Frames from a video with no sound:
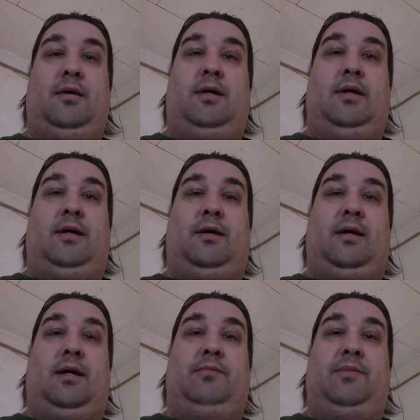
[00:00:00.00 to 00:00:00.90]
uh,
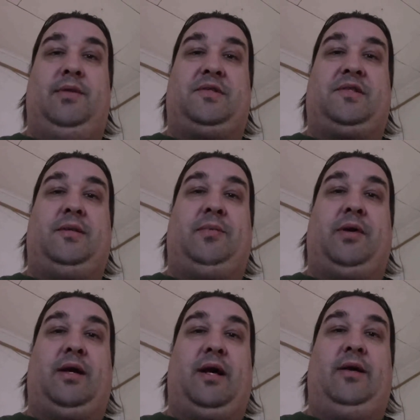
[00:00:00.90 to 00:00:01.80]
I've been
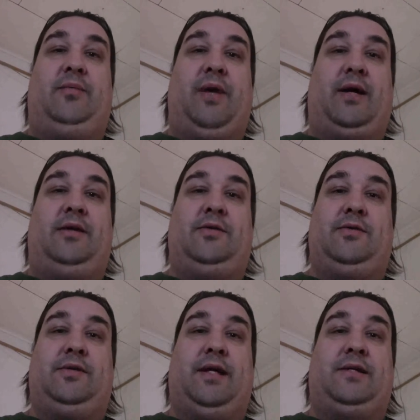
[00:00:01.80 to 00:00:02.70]
slipping kind of back into
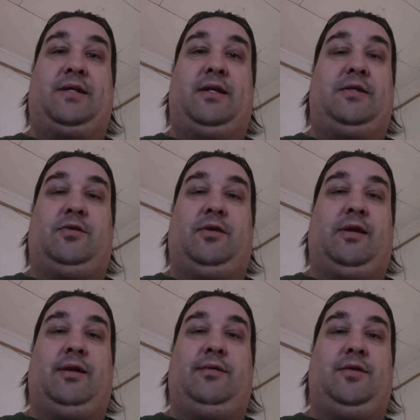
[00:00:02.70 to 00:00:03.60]
a night schedule
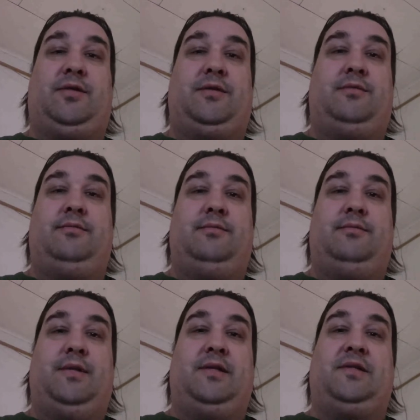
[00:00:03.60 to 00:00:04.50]
again, which
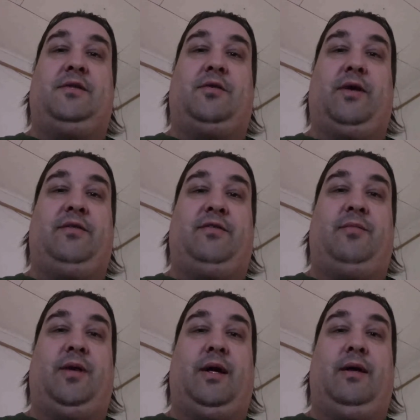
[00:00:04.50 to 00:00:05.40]
isn't great for
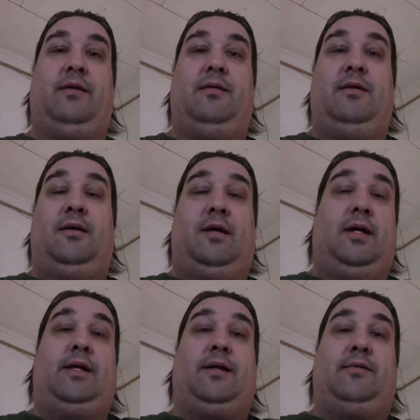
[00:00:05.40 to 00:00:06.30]
me. I,
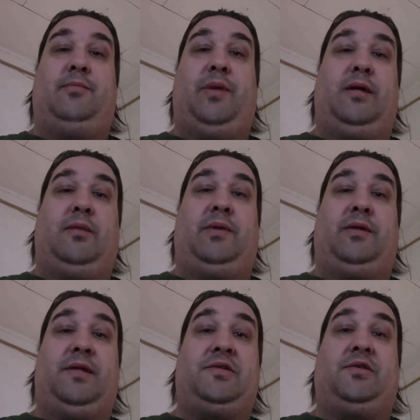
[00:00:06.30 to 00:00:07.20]
I like being up at
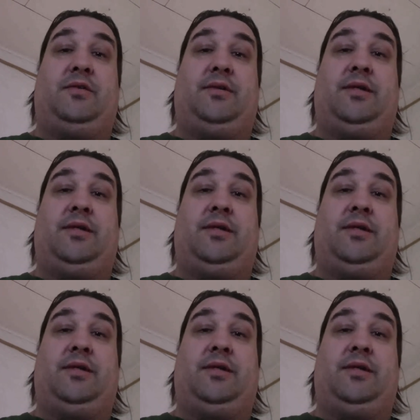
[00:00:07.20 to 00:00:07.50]
least during the